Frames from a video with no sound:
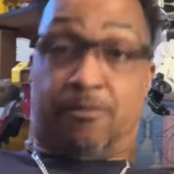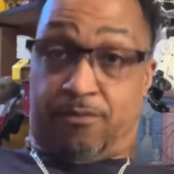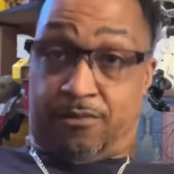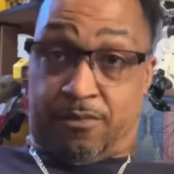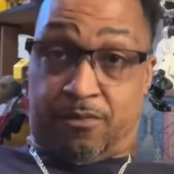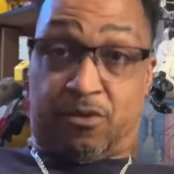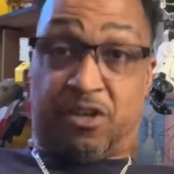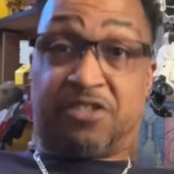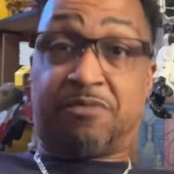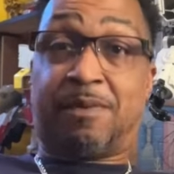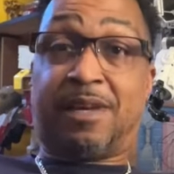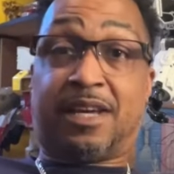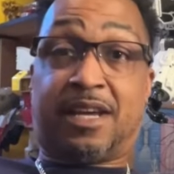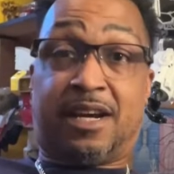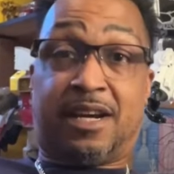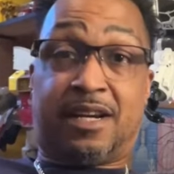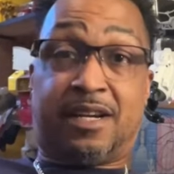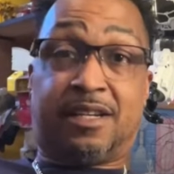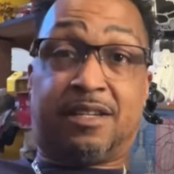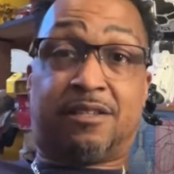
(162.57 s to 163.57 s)
was
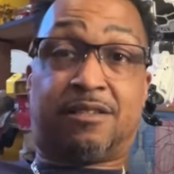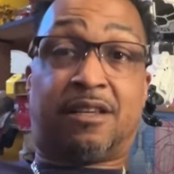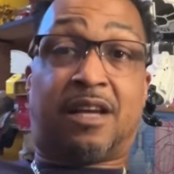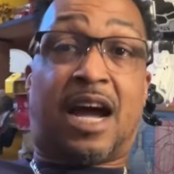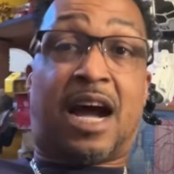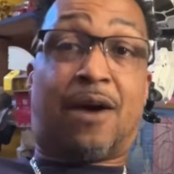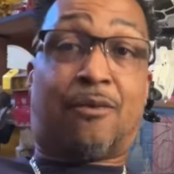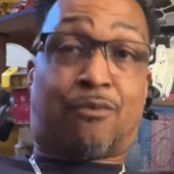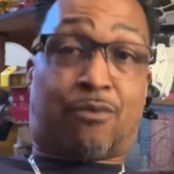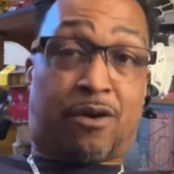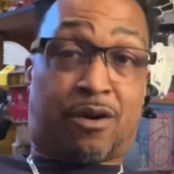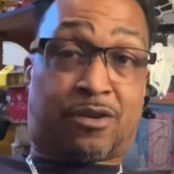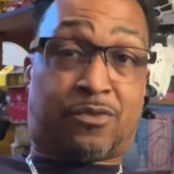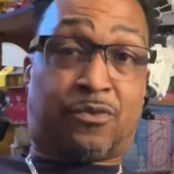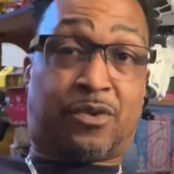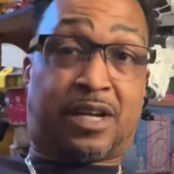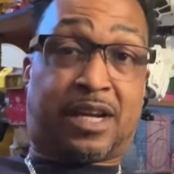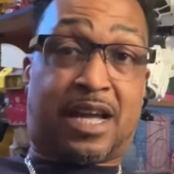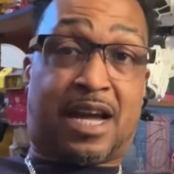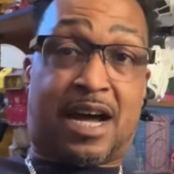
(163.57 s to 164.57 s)
because I worked
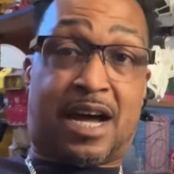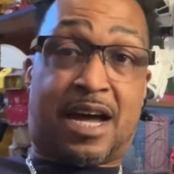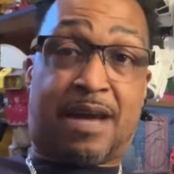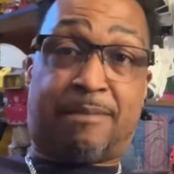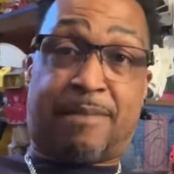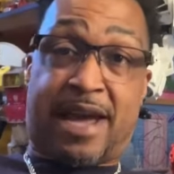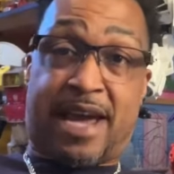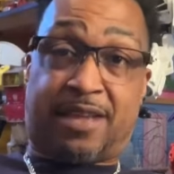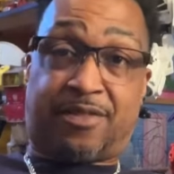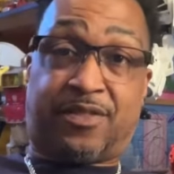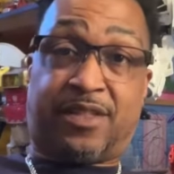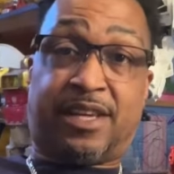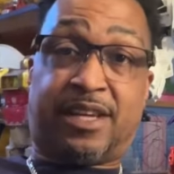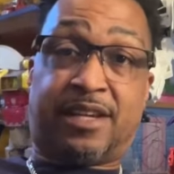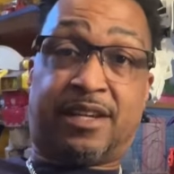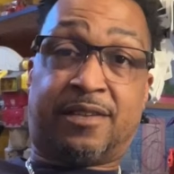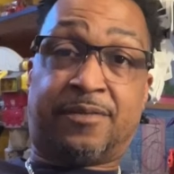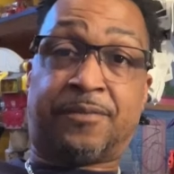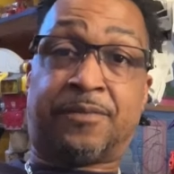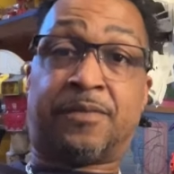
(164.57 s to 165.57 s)
with a guy back
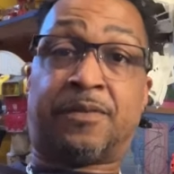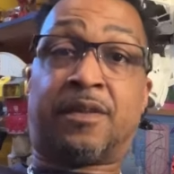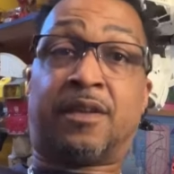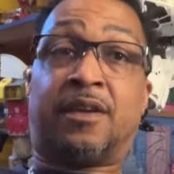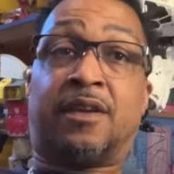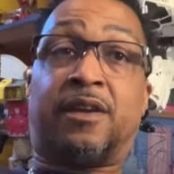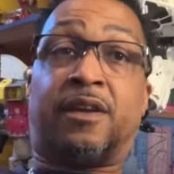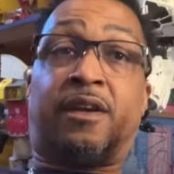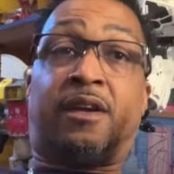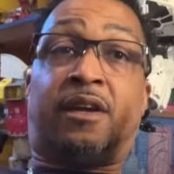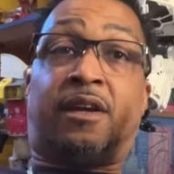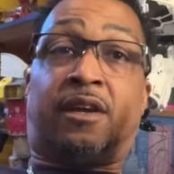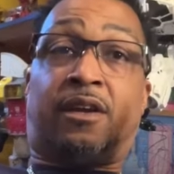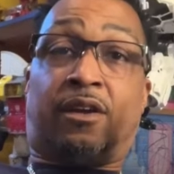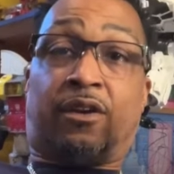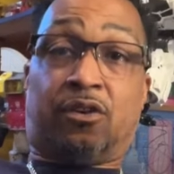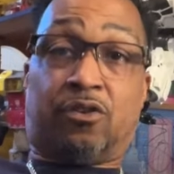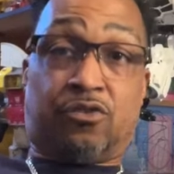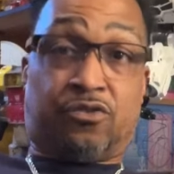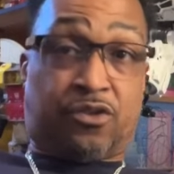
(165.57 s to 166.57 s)
then
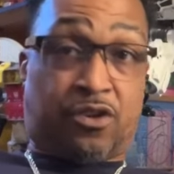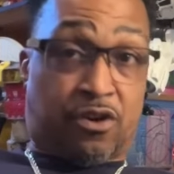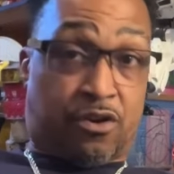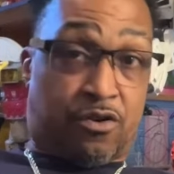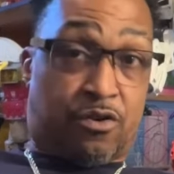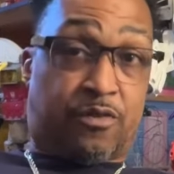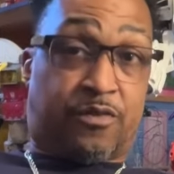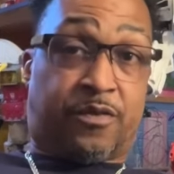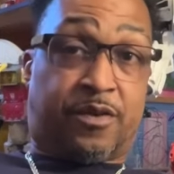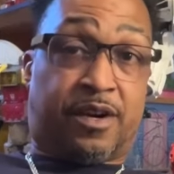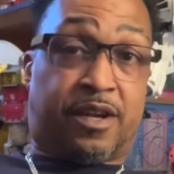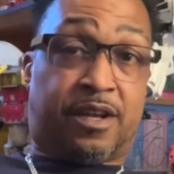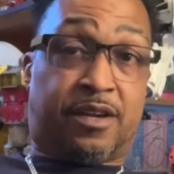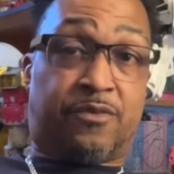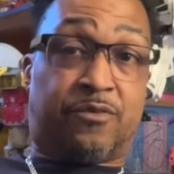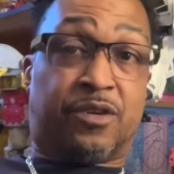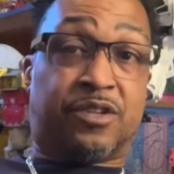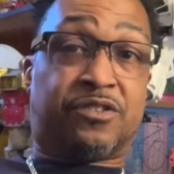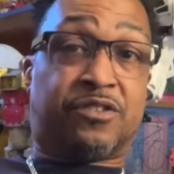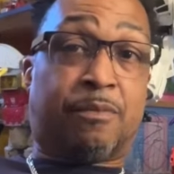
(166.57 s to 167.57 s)
whose
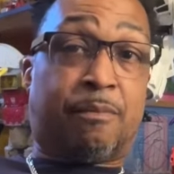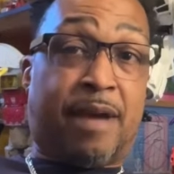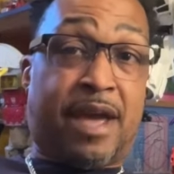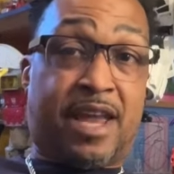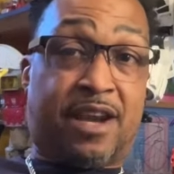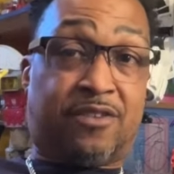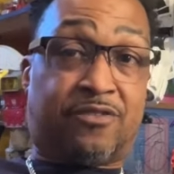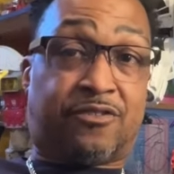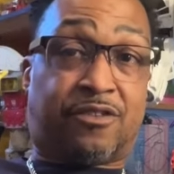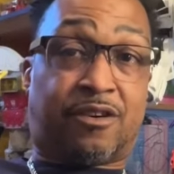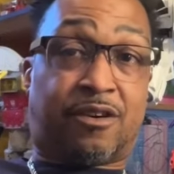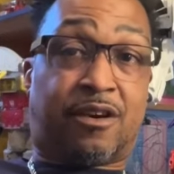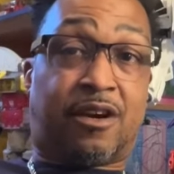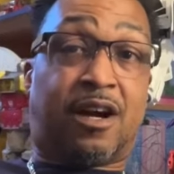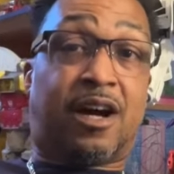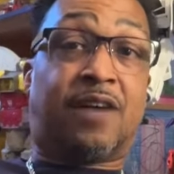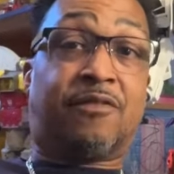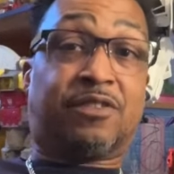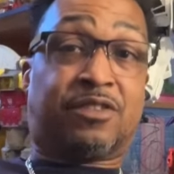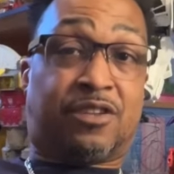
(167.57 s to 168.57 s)
girlfriend was the manager
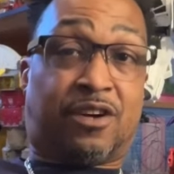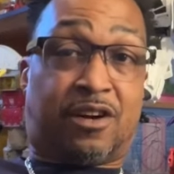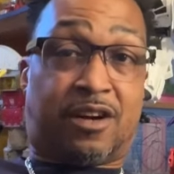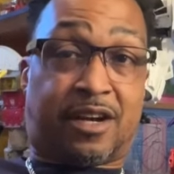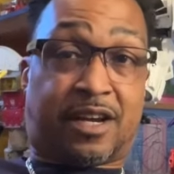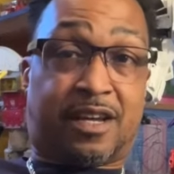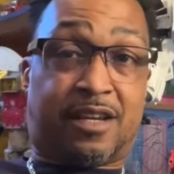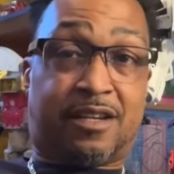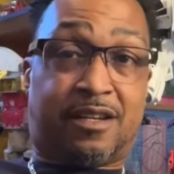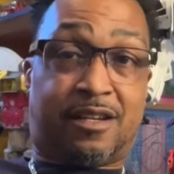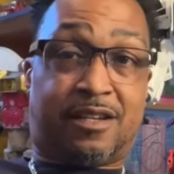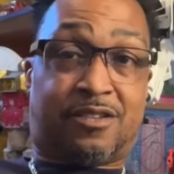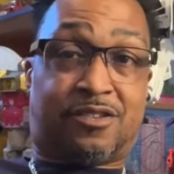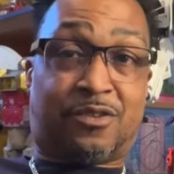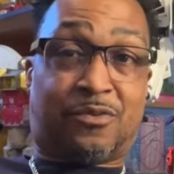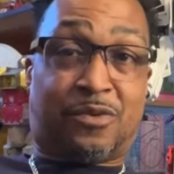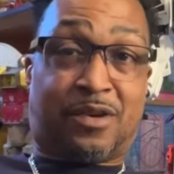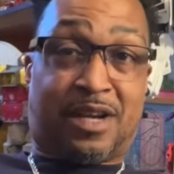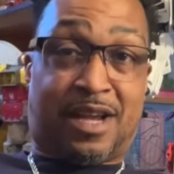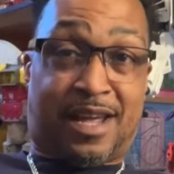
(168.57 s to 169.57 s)
of a Target. So
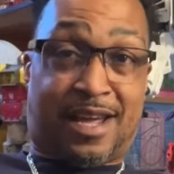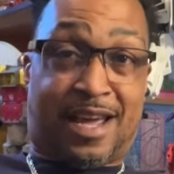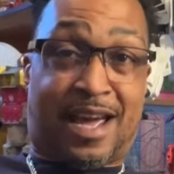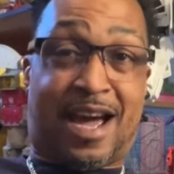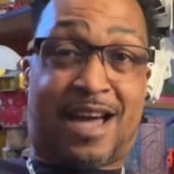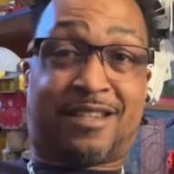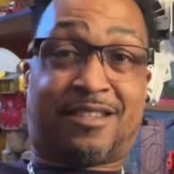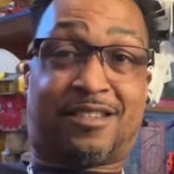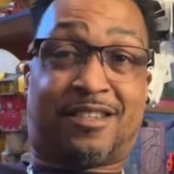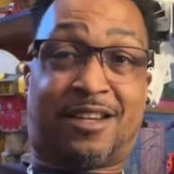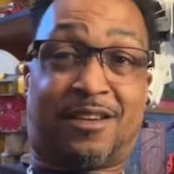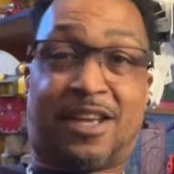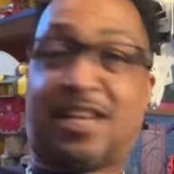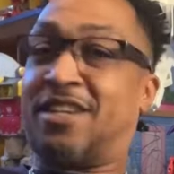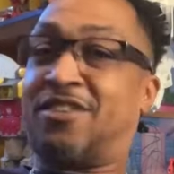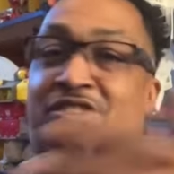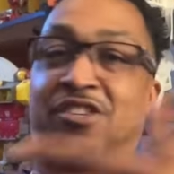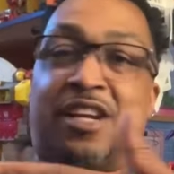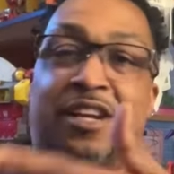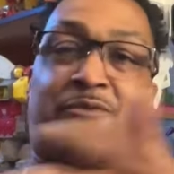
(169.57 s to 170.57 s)
when they got stuff, and
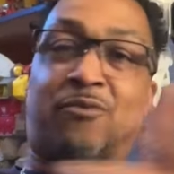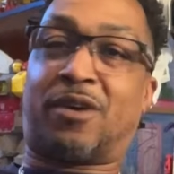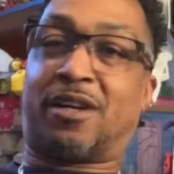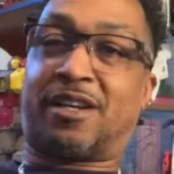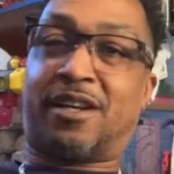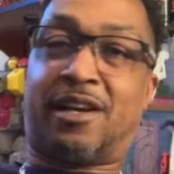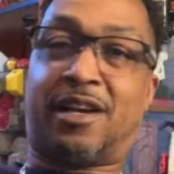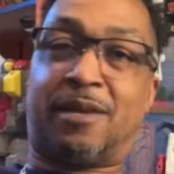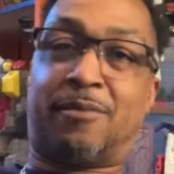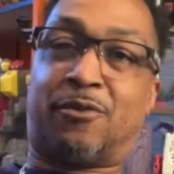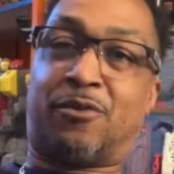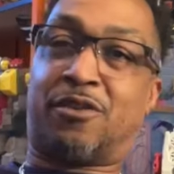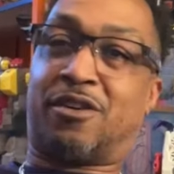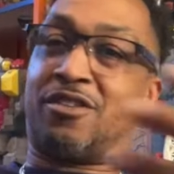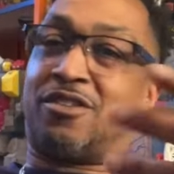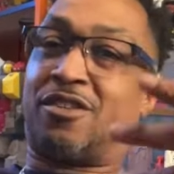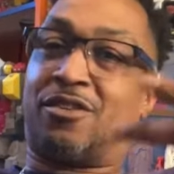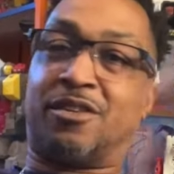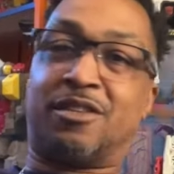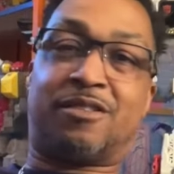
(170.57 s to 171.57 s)
she doesn't work there anymore,
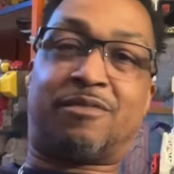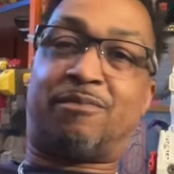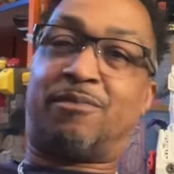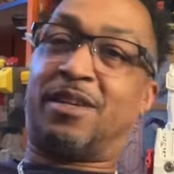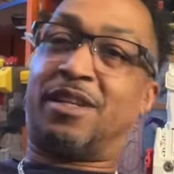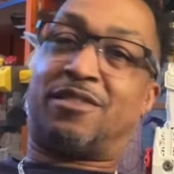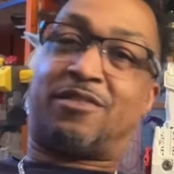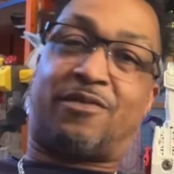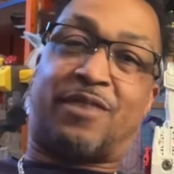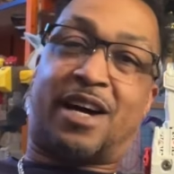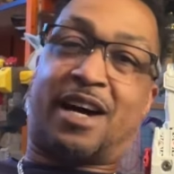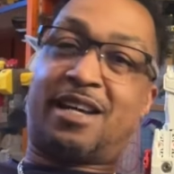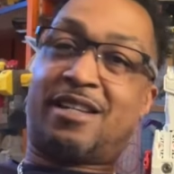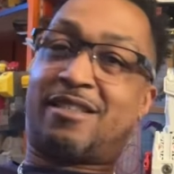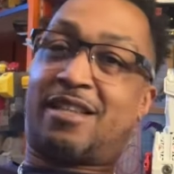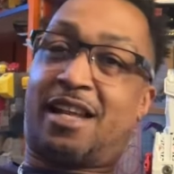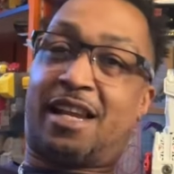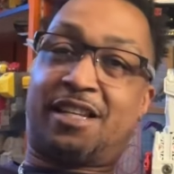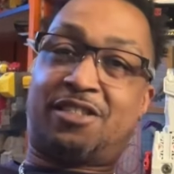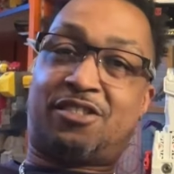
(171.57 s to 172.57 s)
so it's fine. It's
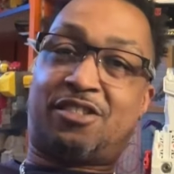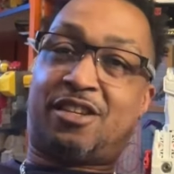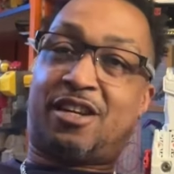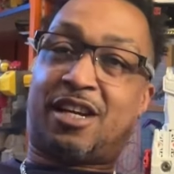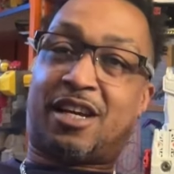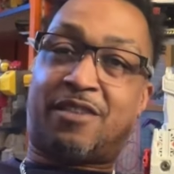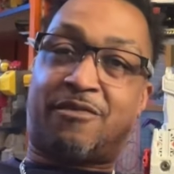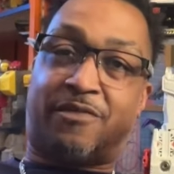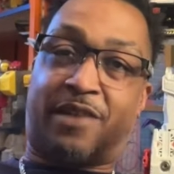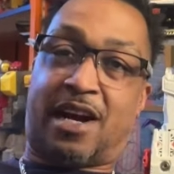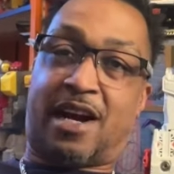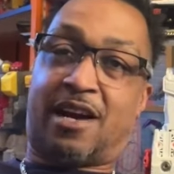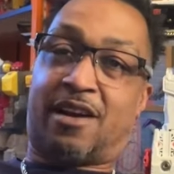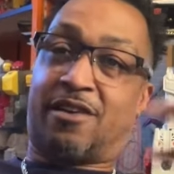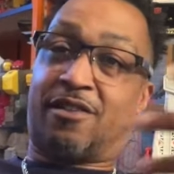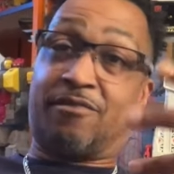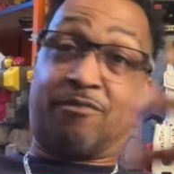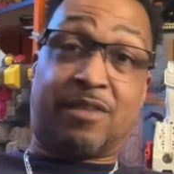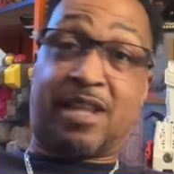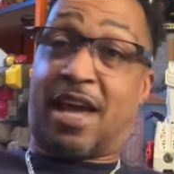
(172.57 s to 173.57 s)
not like she's going to get
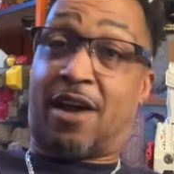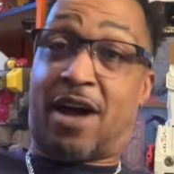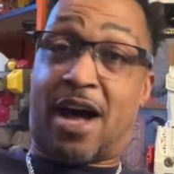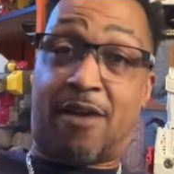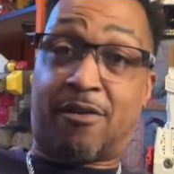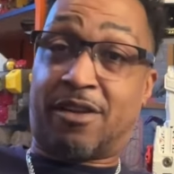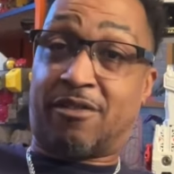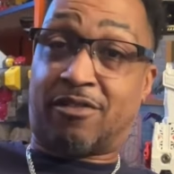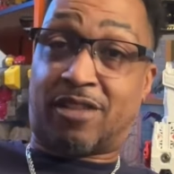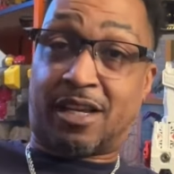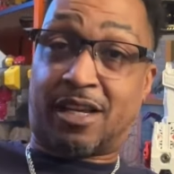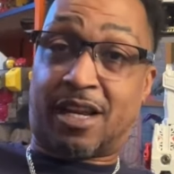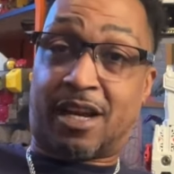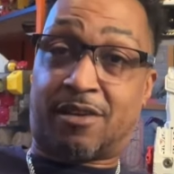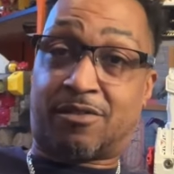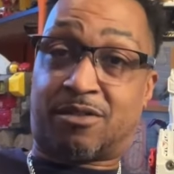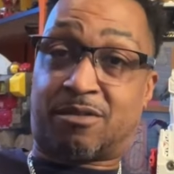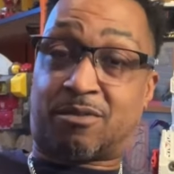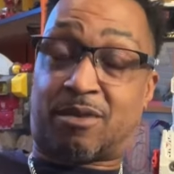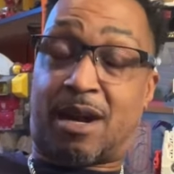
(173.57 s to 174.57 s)
fired. I don't even think they're
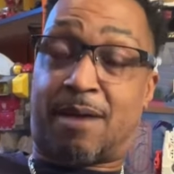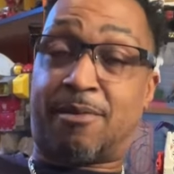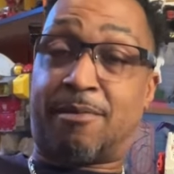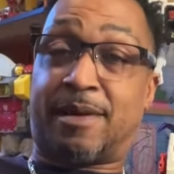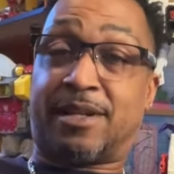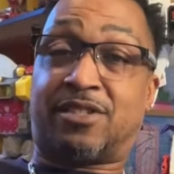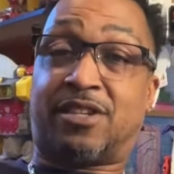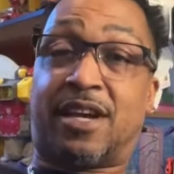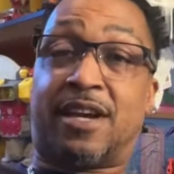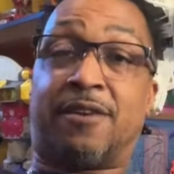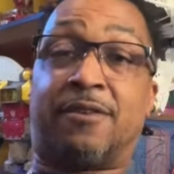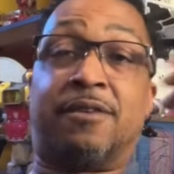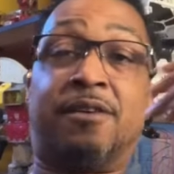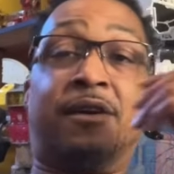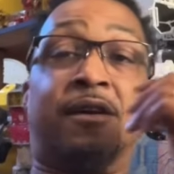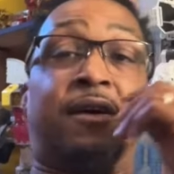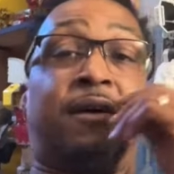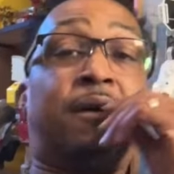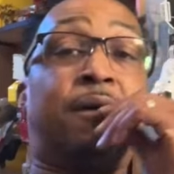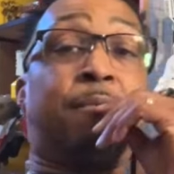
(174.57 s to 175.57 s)
subscribed to my channel.
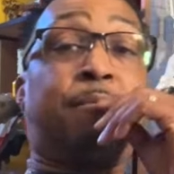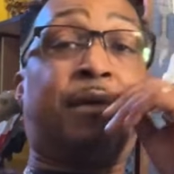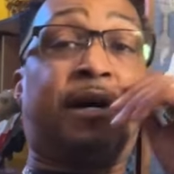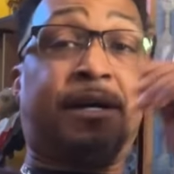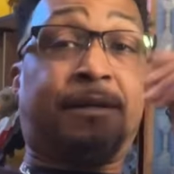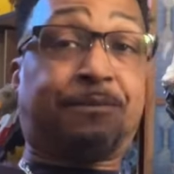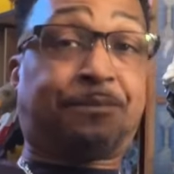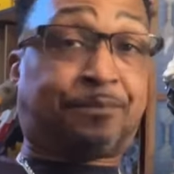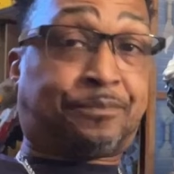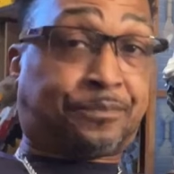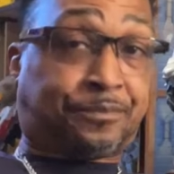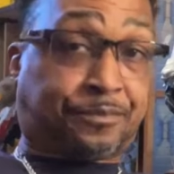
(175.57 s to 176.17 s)
But